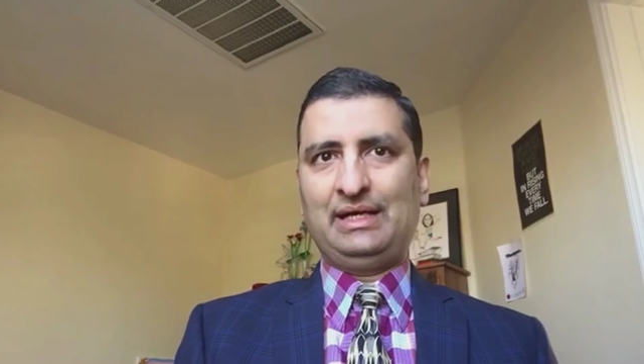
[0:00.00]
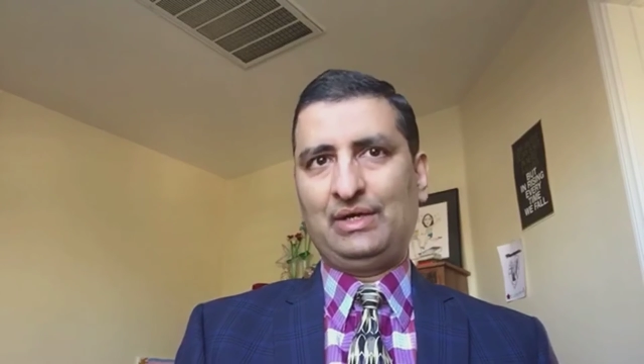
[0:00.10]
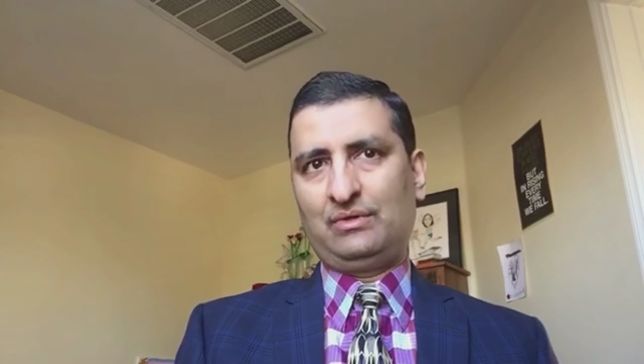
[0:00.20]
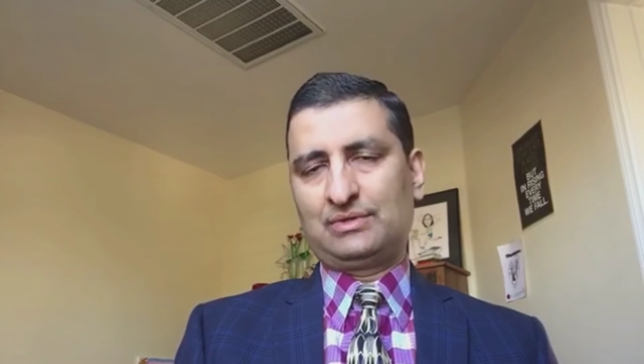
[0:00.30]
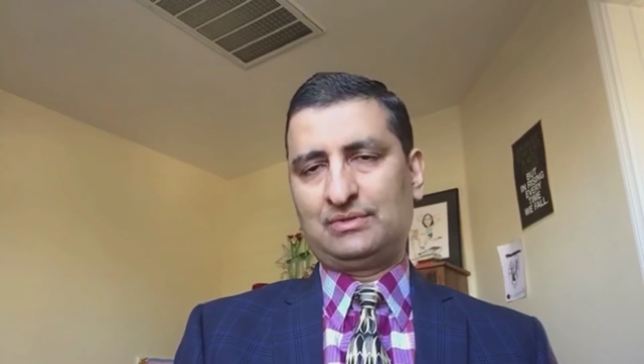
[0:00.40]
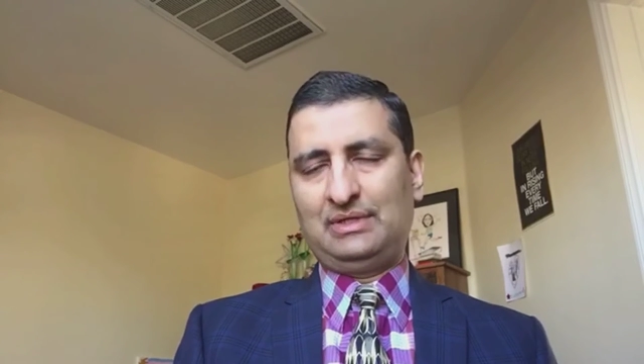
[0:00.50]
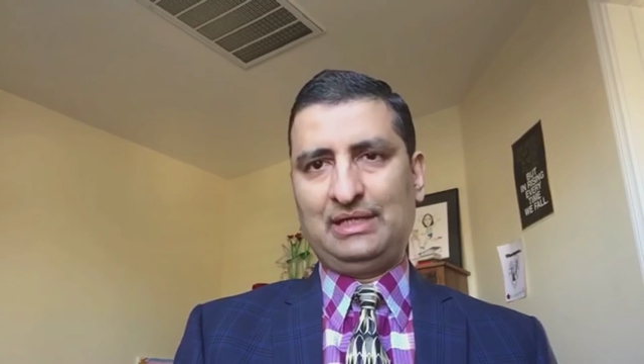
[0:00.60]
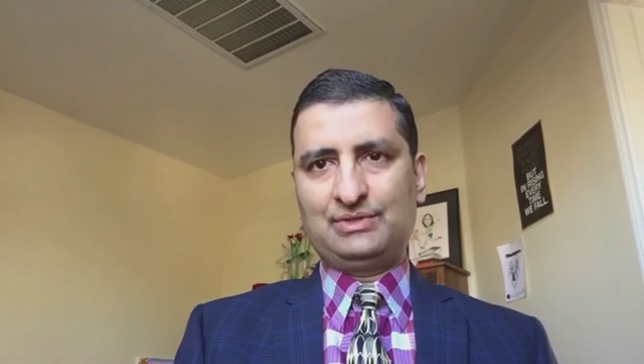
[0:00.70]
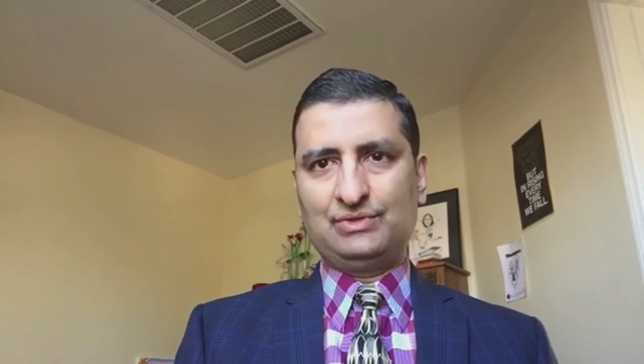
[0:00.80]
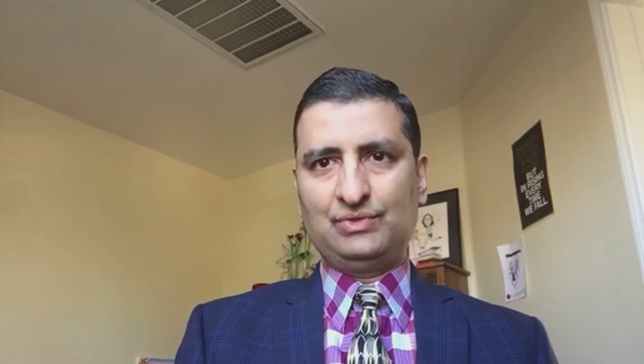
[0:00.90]
I also
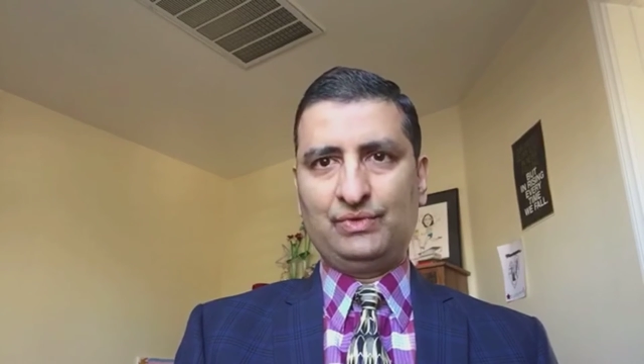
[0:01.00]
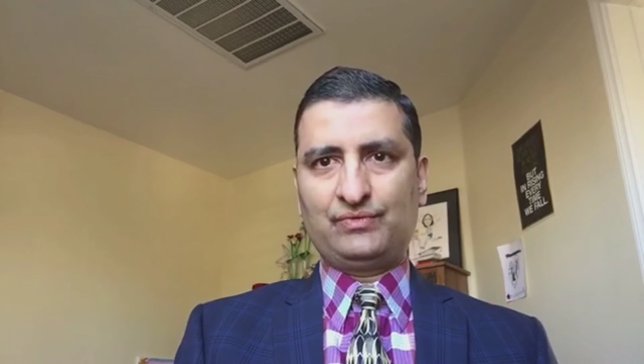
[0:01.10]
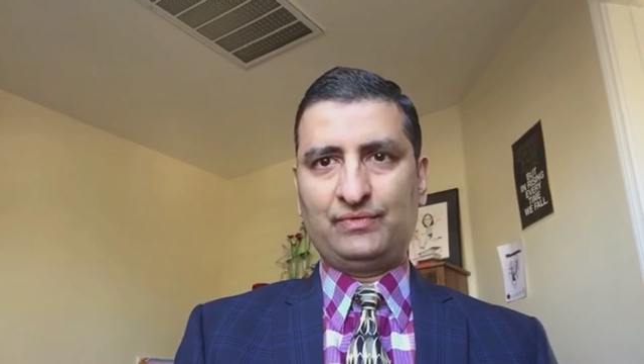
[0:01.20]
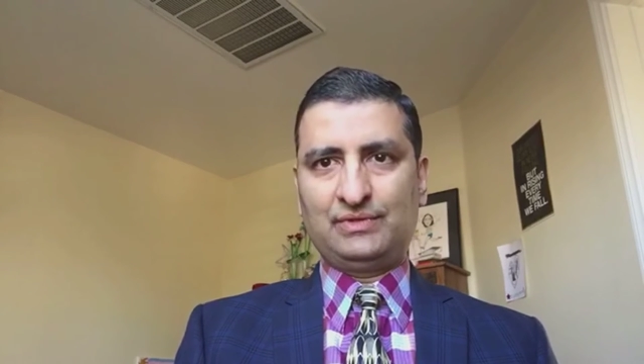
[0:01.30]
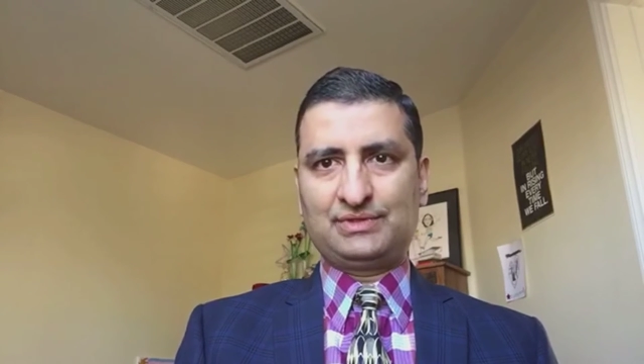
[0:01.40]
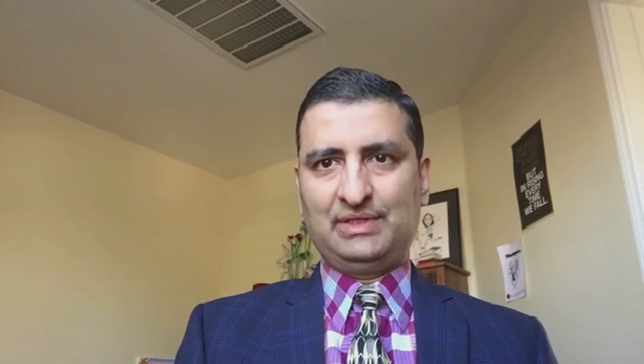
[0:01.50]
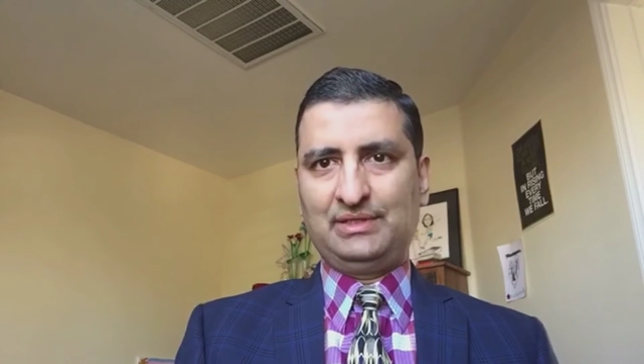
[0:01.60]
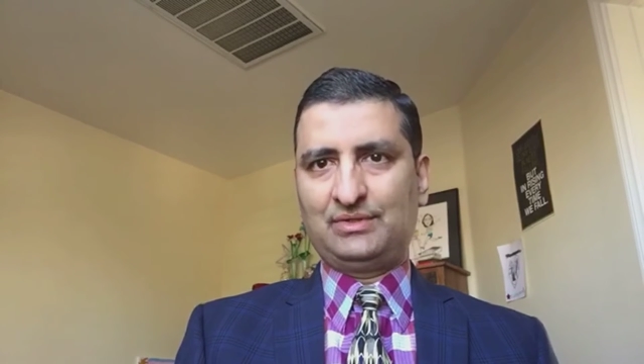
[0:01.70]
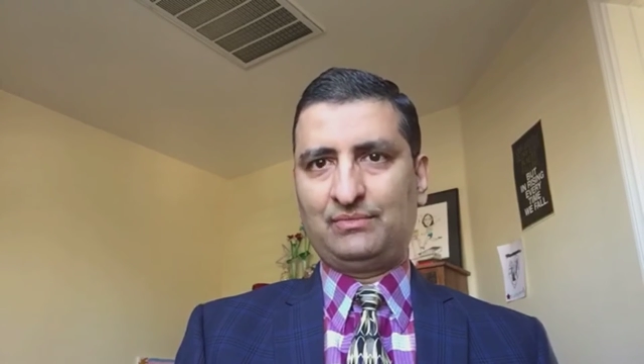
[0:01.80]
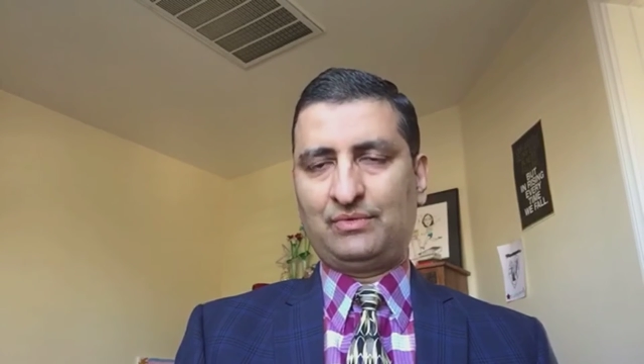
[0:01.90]
like to do it first thing
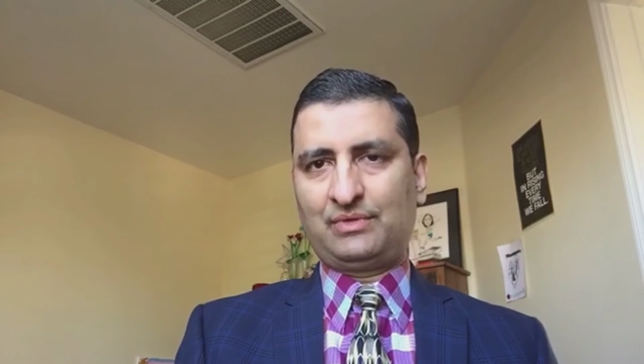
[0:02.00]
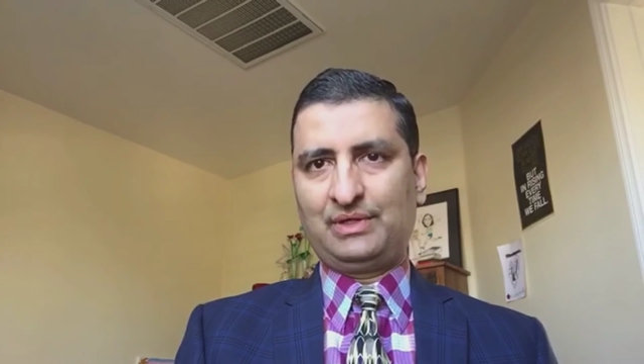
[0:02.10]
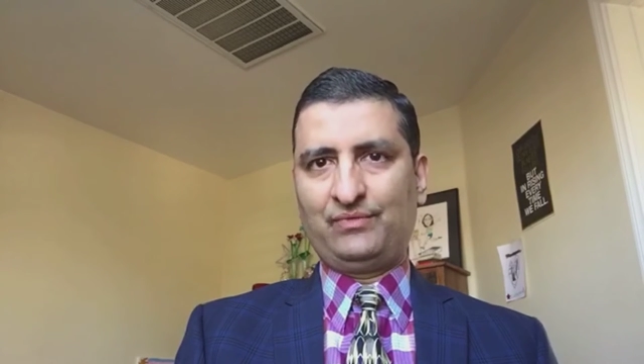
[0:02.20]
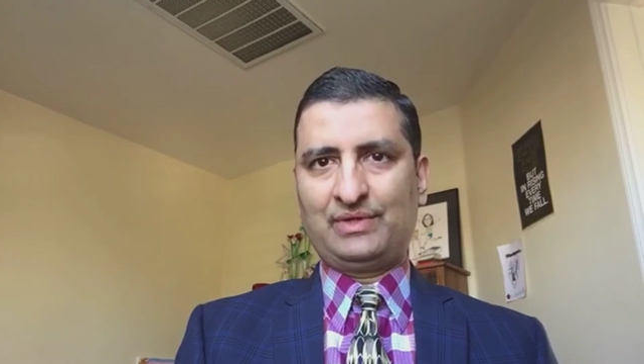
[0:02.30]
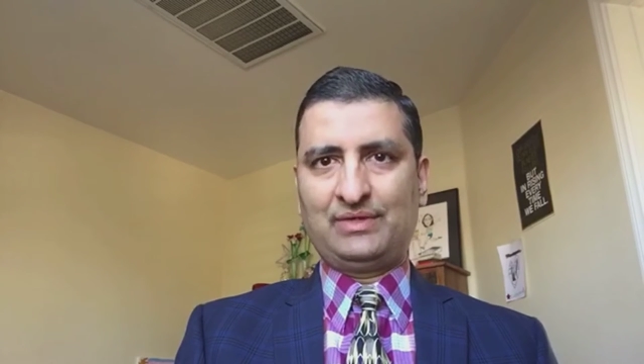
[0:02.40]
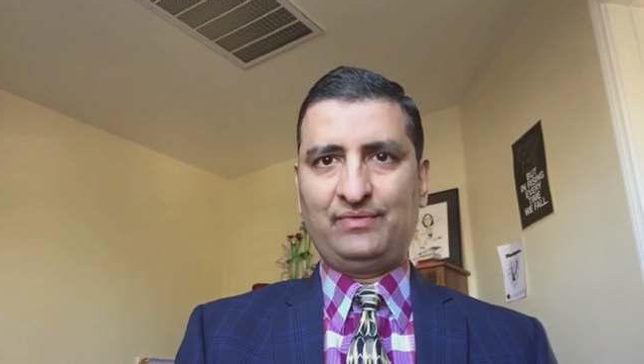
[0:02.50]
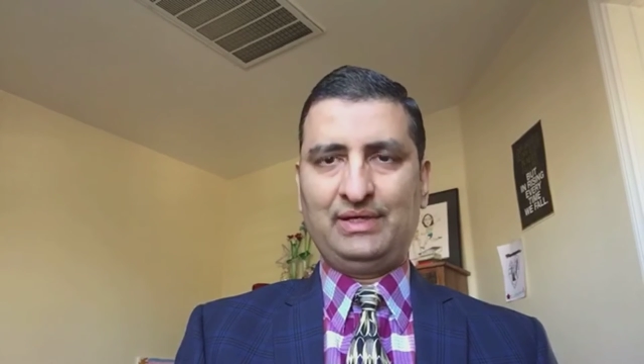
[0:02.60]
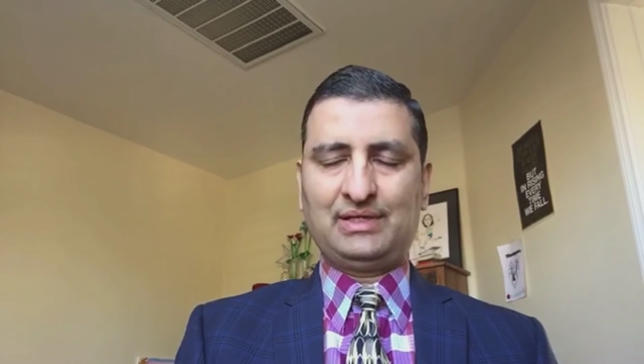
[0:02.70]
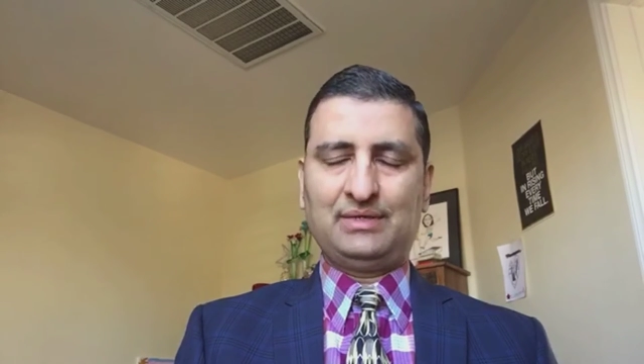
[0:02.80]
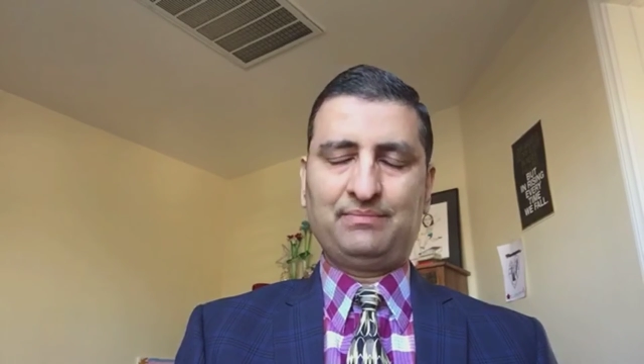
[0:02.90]
in the morning when I
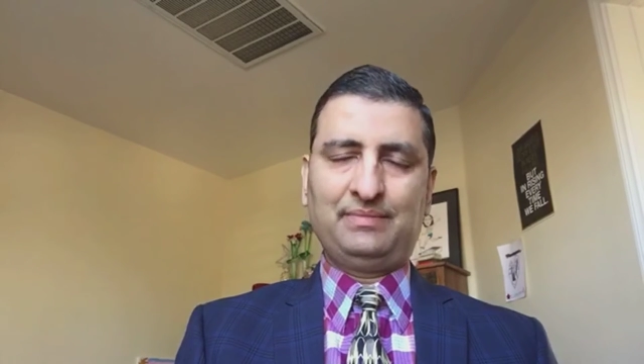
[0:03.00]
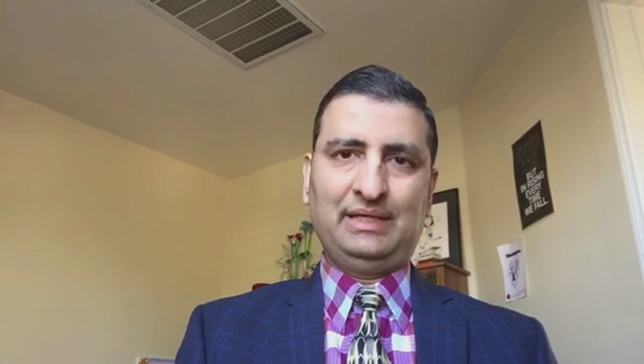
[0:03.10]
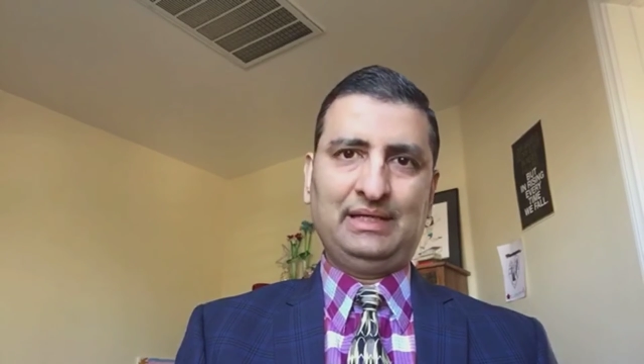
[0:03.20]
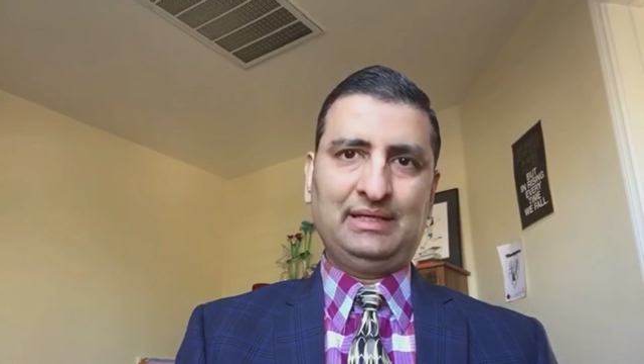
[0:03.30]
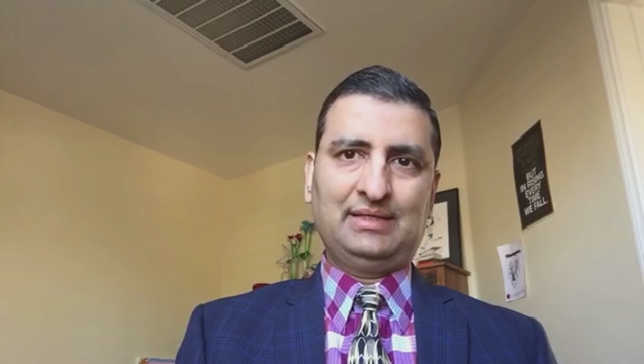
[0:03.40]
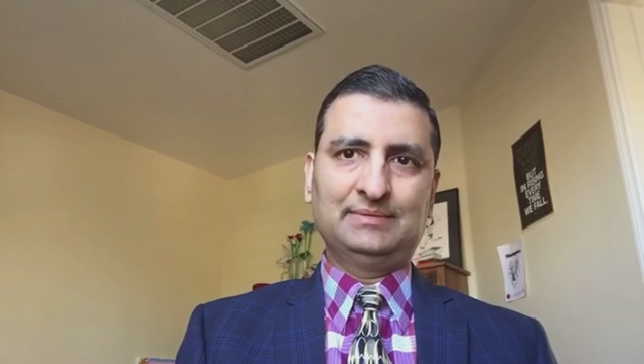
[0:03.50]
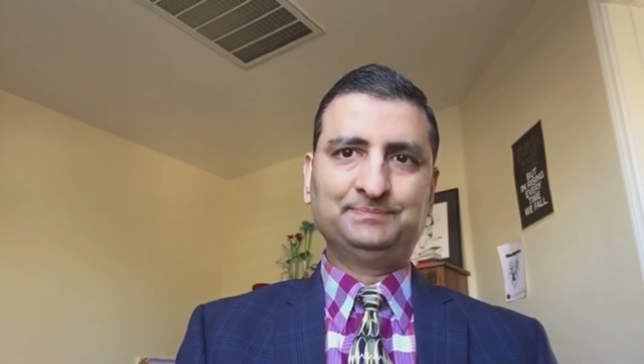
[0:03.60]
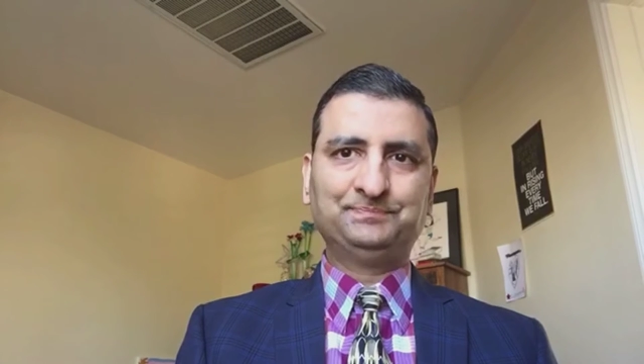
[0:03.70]
wake up, and